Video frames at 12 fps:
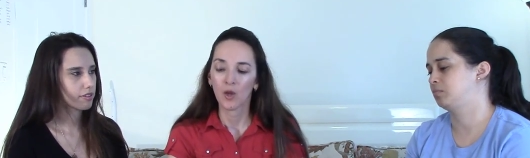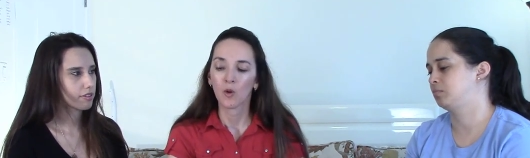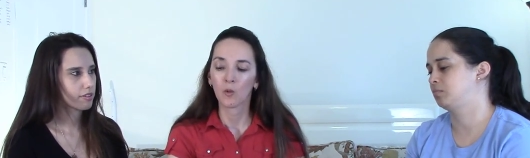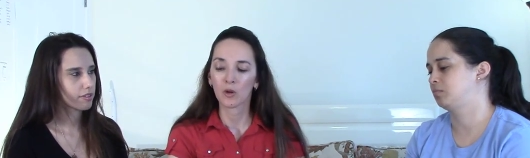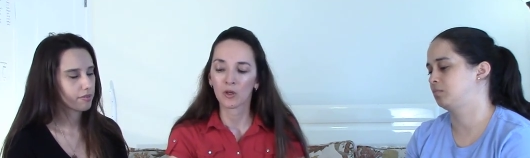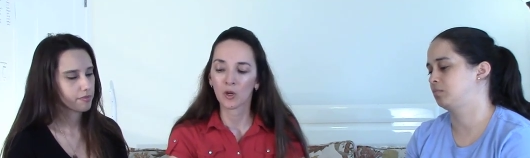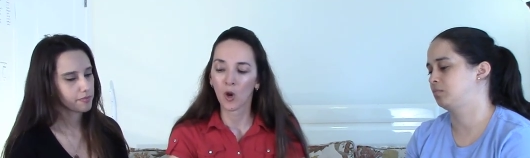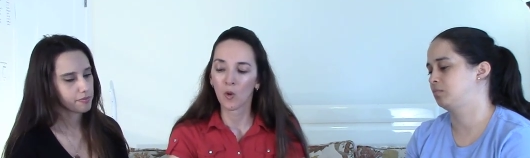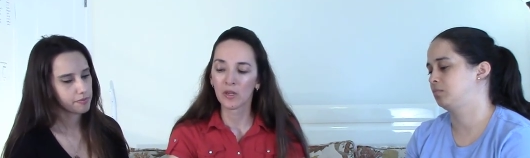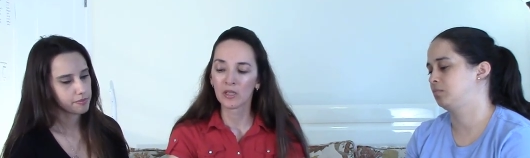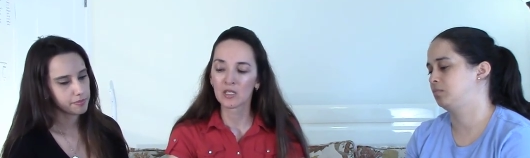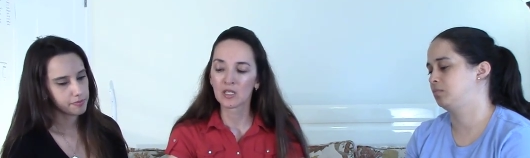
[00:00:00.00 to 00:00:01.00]
Speaker 1: We're
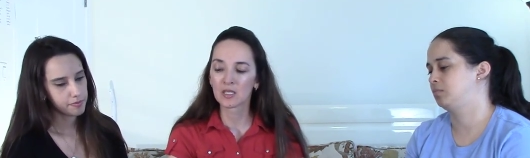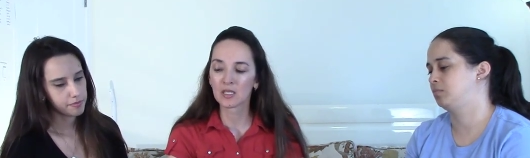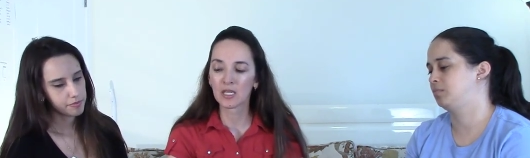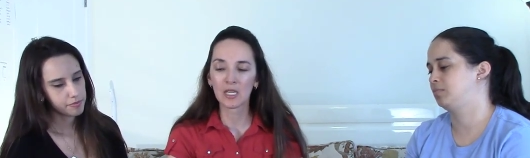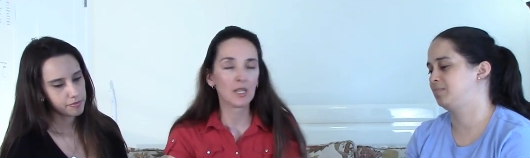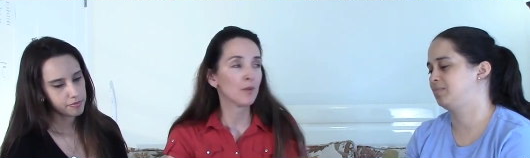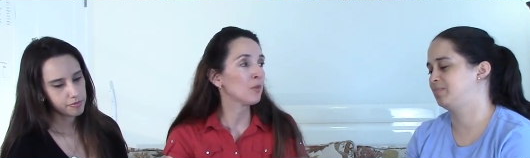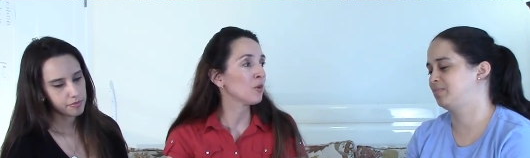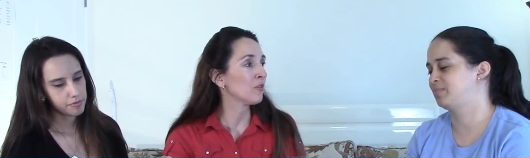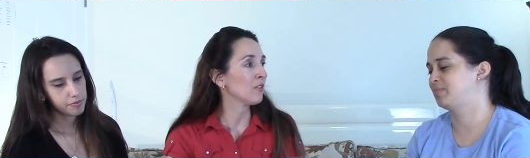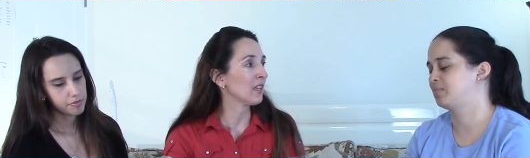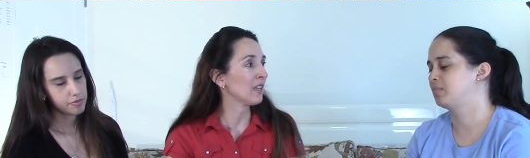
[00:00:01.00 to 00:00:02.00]
going to see a
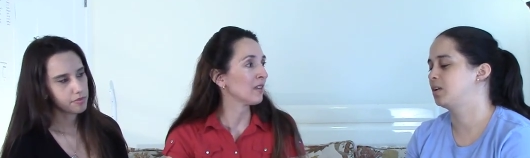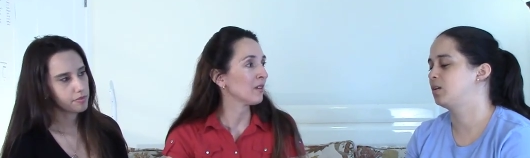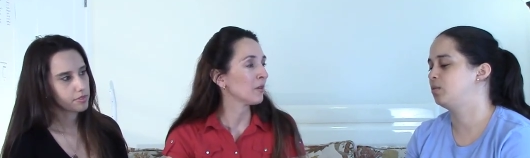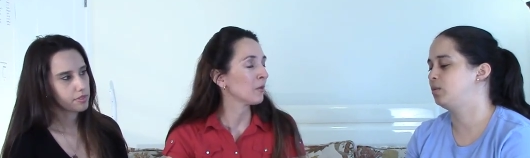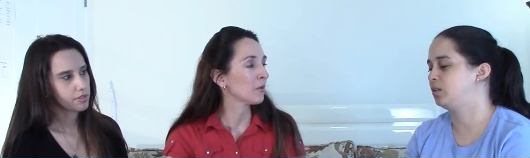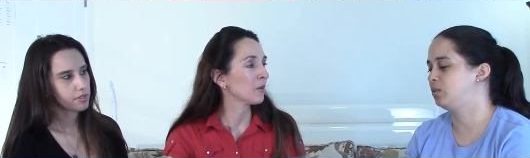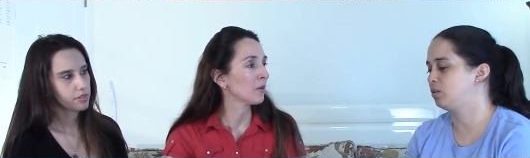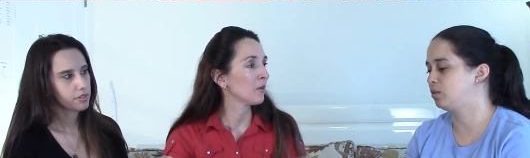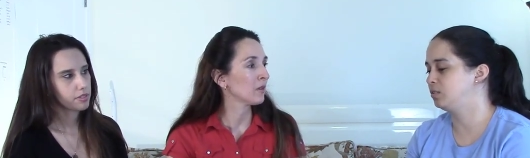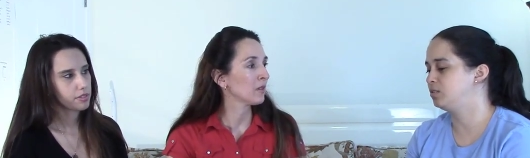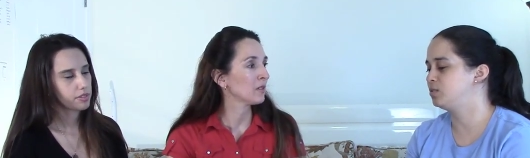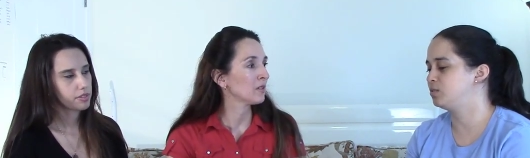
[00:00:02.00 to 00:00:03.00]
movie.
Speaker 2: We're
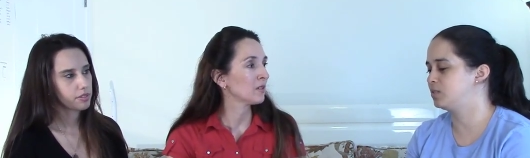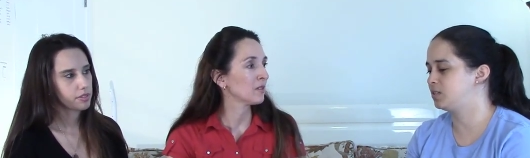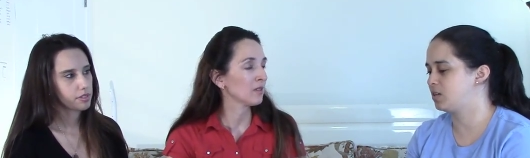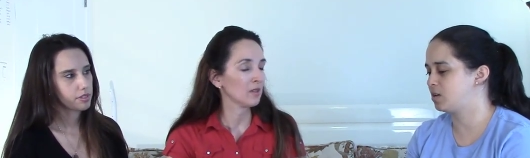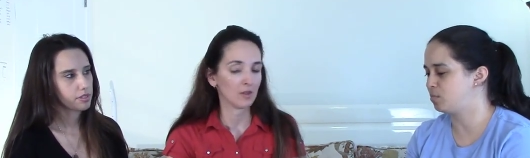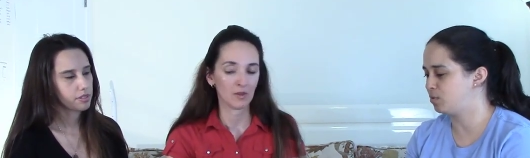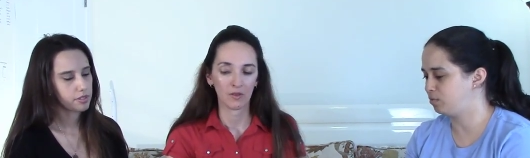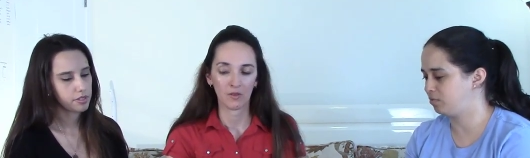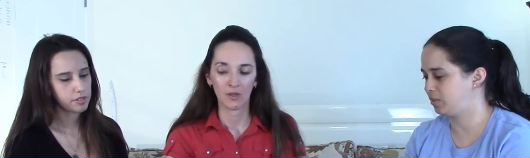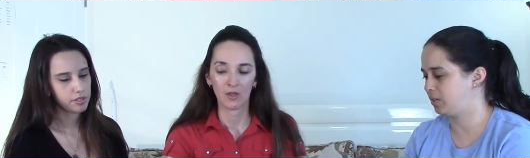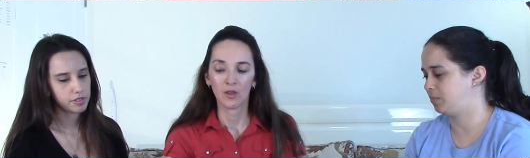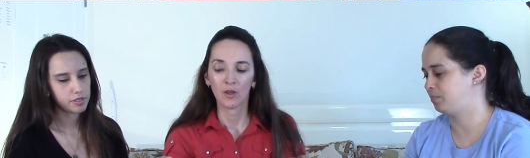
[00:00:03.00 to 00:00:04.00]
going to see a
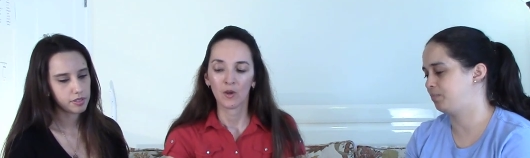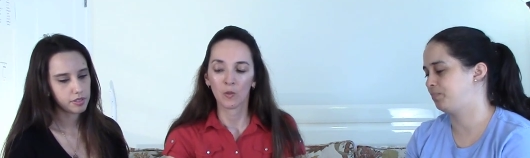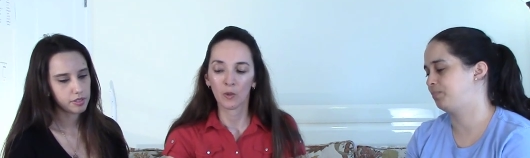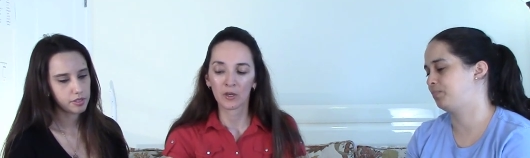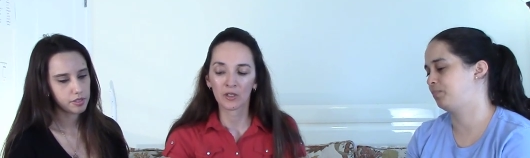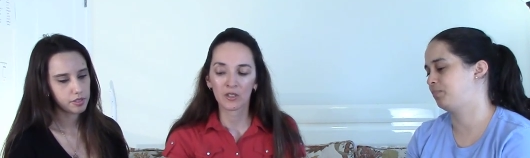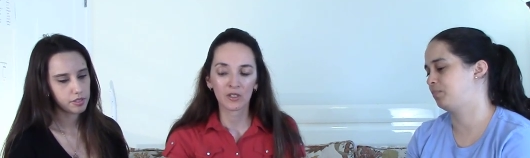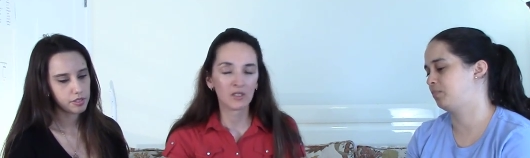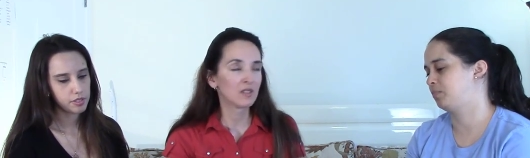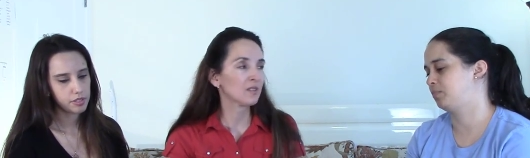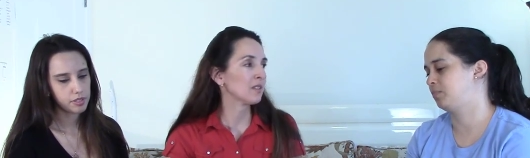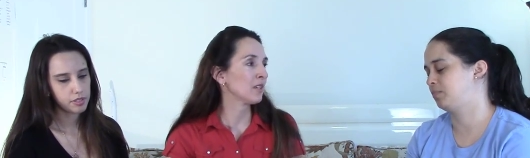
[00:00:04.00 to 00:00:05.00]
movie.
Speaker 1: We're
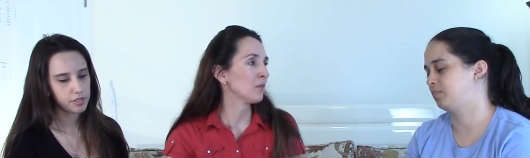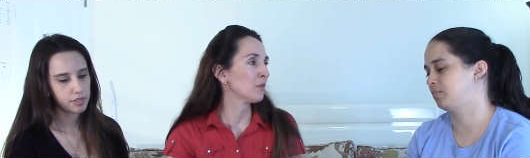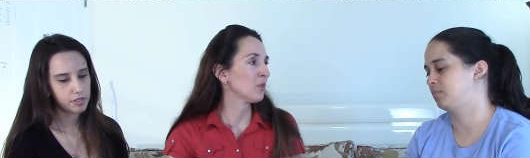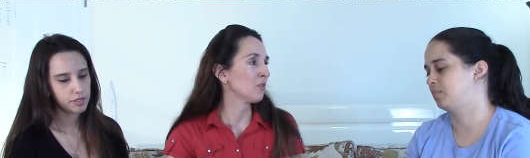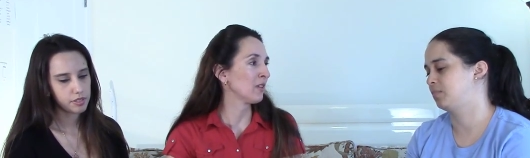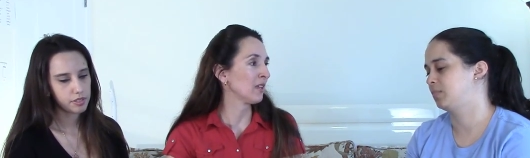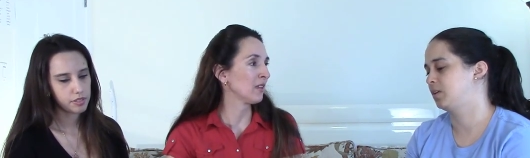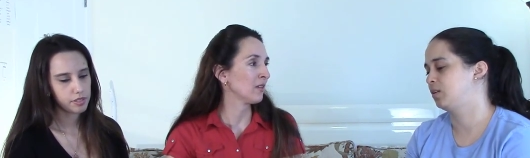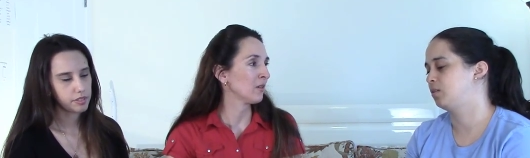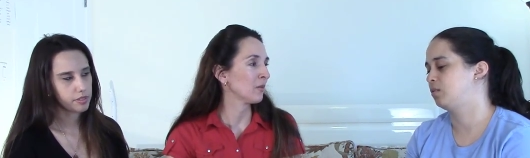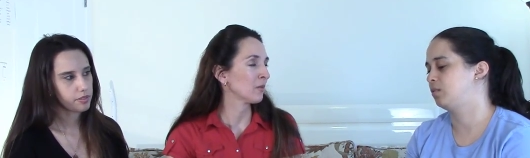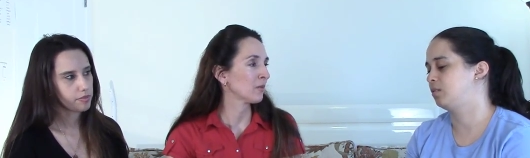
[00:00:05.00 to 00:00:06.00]
gonna see a movie.
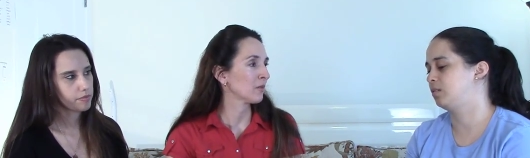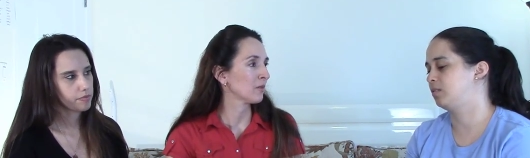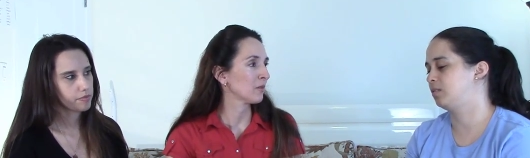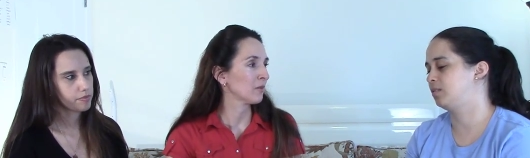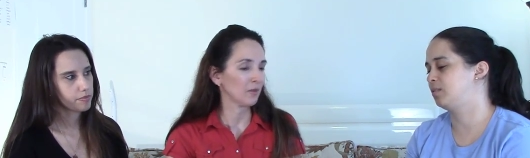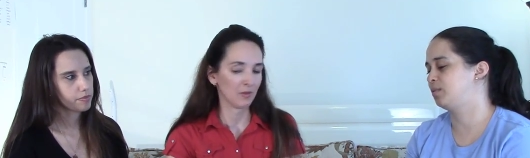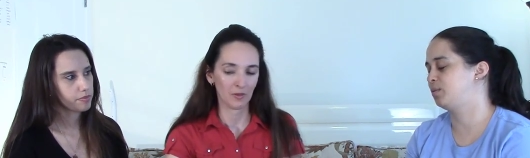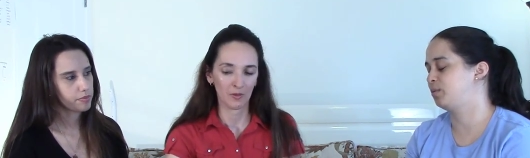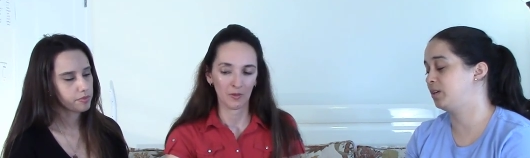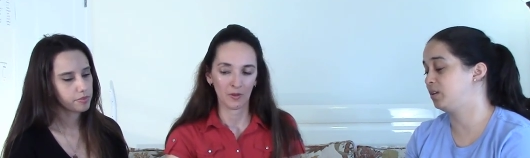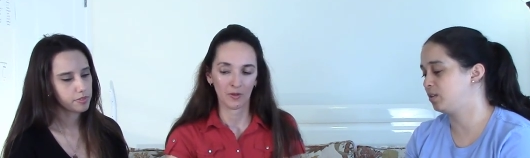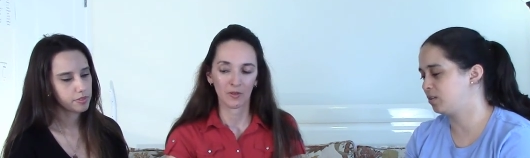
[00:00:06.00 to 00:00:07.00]

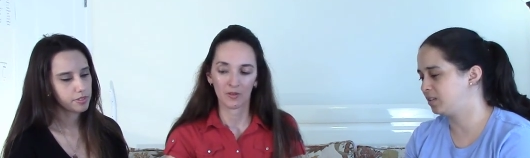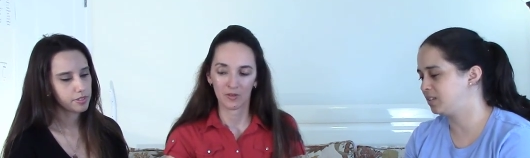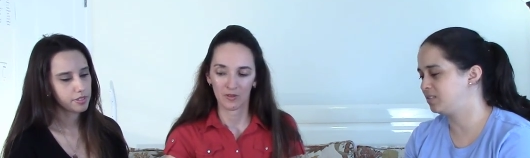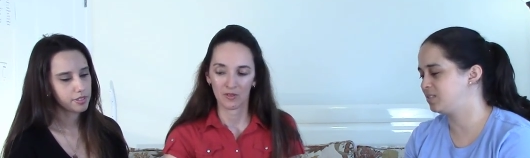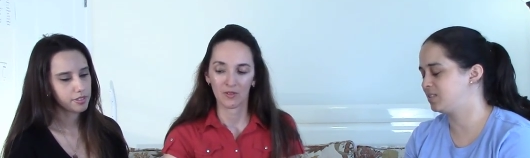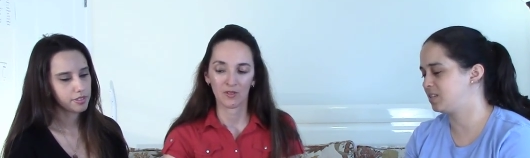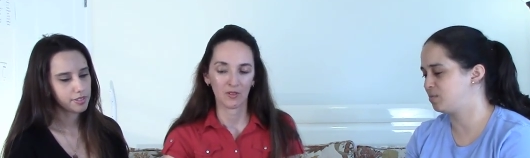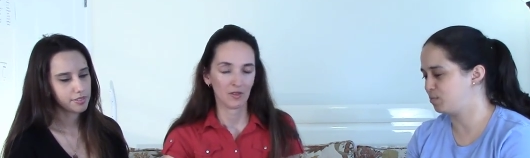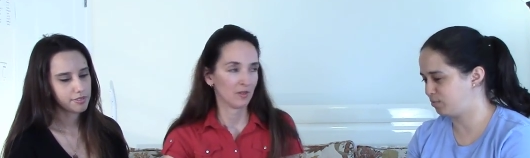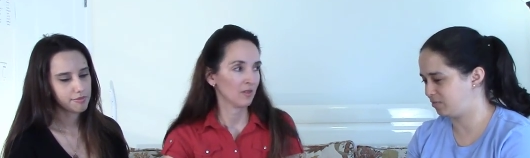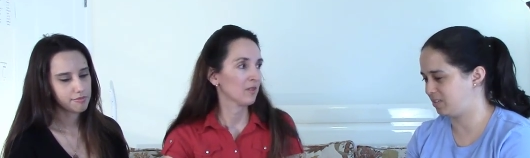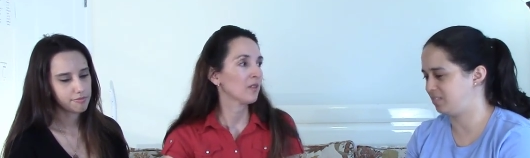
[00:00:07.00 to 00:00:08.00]
Speaker 2: We're gonna see a
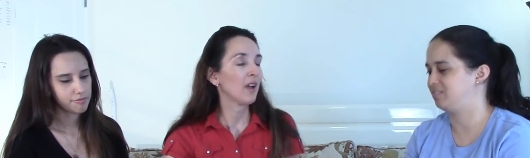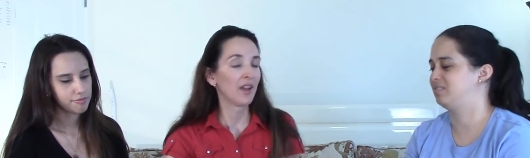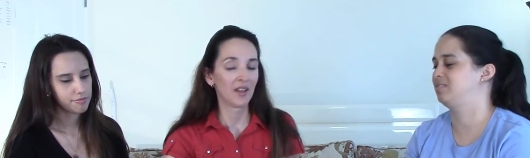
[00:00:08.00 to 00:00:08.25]
movie.
Speaker 1: Uh